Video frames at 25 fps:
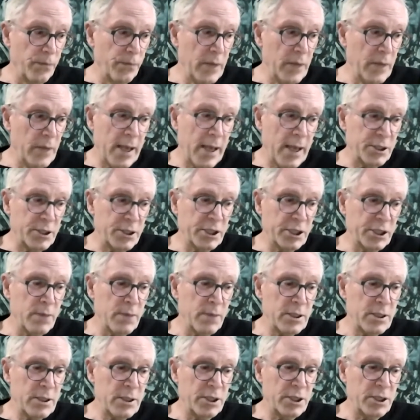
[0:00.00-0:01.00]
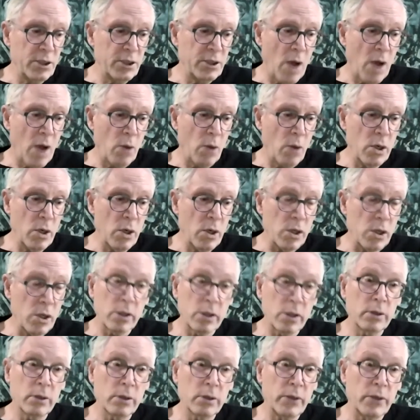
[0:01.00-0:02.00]
just committed to our work,
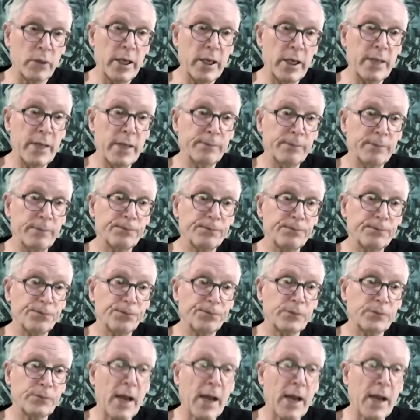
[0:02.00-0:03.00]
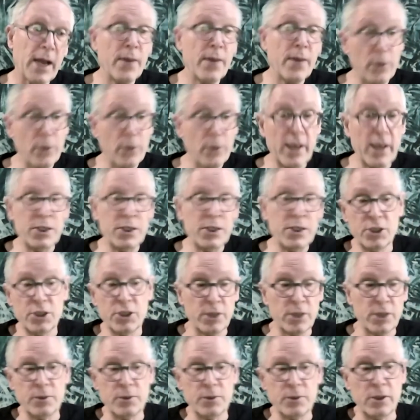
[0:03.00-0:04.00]
really, and the
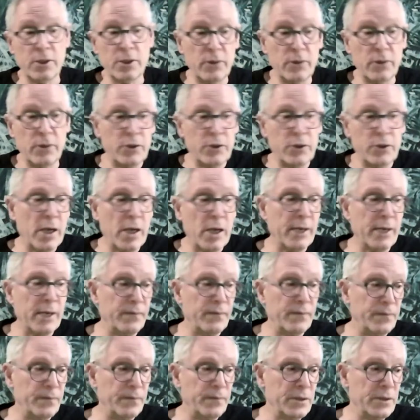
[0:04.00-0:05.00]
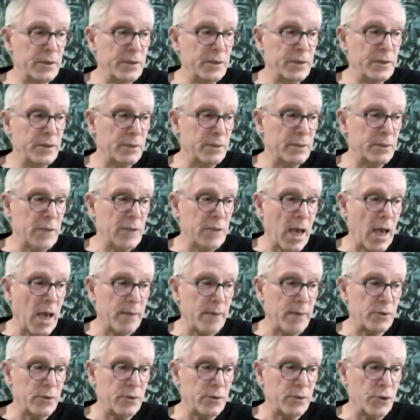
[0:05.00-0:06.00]
relationship. So we try and give some time
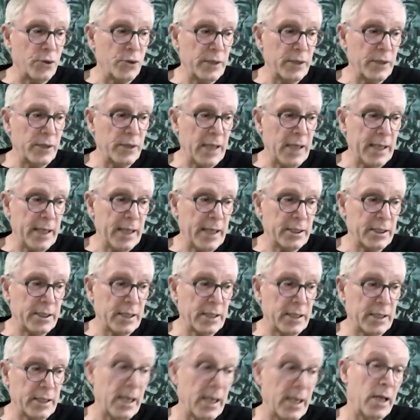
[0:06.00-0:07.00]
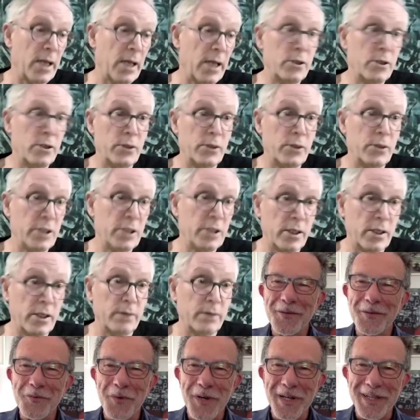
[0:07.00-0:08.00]
during the day to say hello to each other.
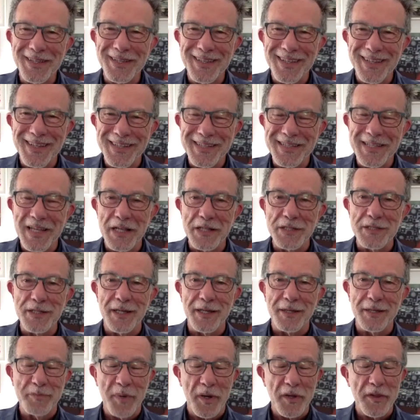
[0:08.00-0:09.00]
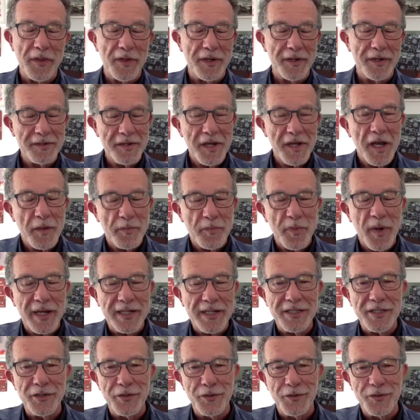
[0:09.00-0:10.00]
Well, it sounds like both a
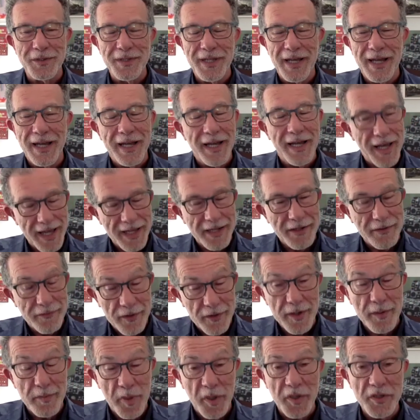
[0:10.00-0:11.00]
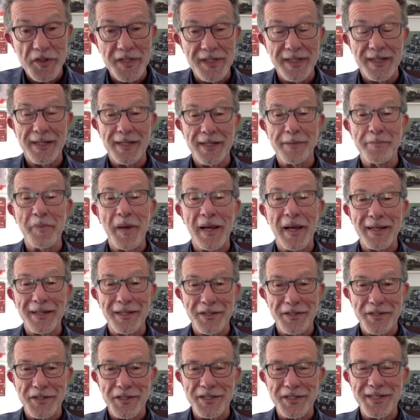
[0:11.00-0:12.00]
practical and a very personally
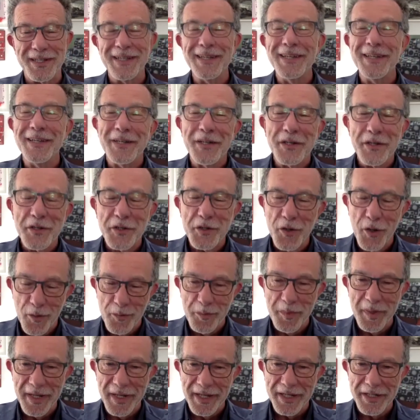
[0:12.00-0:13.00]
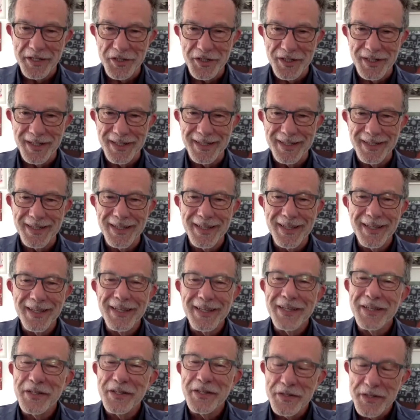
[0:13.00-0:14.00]
balanced combination.
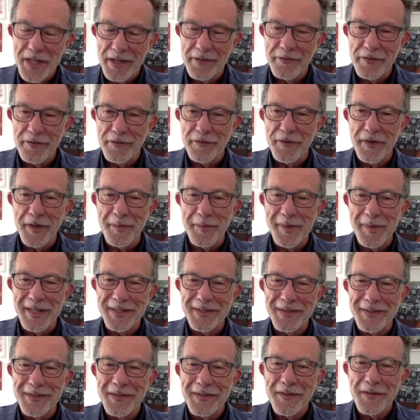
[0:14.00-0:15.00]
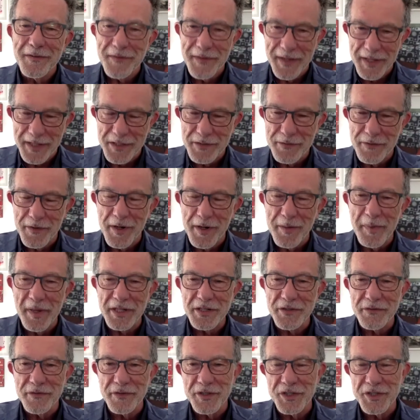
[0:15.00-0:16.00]
David Fairbairn, thanks very
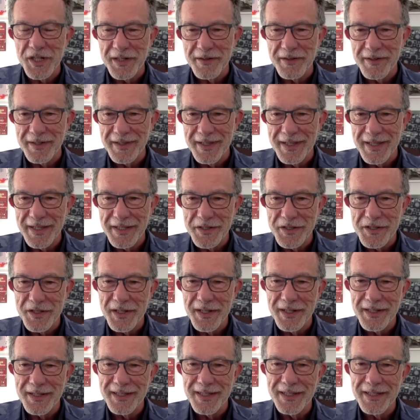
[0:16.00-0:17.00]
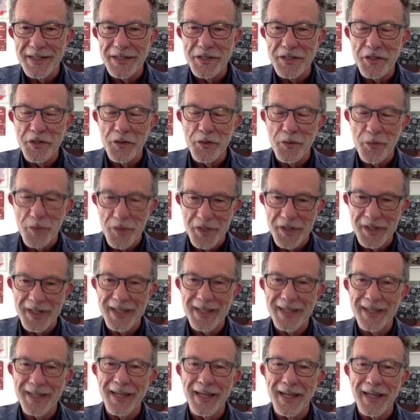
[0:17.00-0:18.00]
much for sharing the insight into your work,
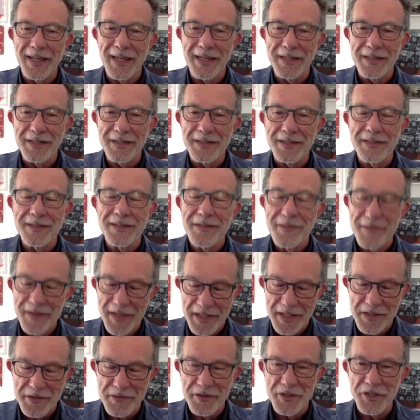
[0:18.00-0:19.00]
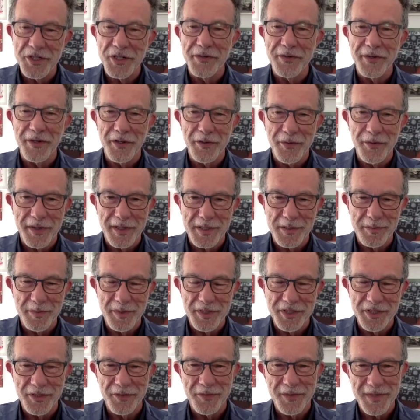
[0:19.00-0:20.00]
and thanks for sharing your
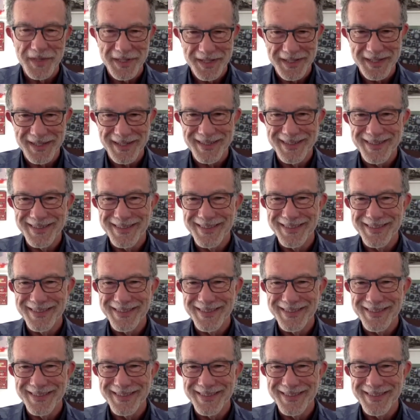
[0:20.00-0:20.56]
exhibition with us.